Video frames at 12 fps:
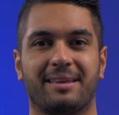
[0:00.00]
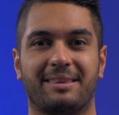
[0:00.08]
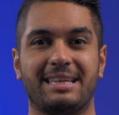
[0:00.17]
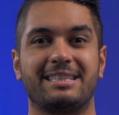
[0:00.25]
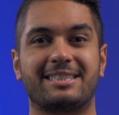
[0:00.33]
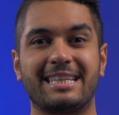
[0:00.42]

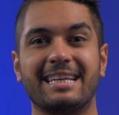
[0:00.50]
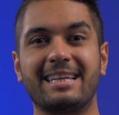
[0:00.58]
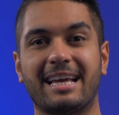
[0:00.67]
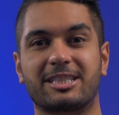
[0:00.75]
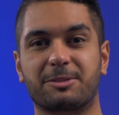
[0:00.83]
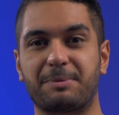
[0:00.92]
The
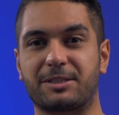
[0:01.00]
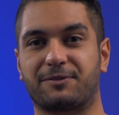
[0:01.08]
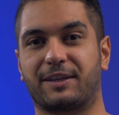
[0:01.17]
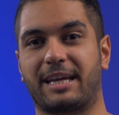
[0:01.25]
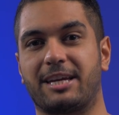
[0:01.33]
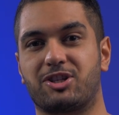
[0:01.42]
ZNS
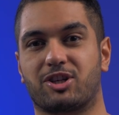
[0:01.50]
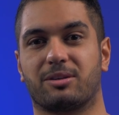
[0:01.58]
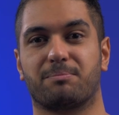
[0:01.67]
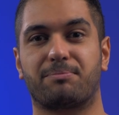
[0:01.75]
specification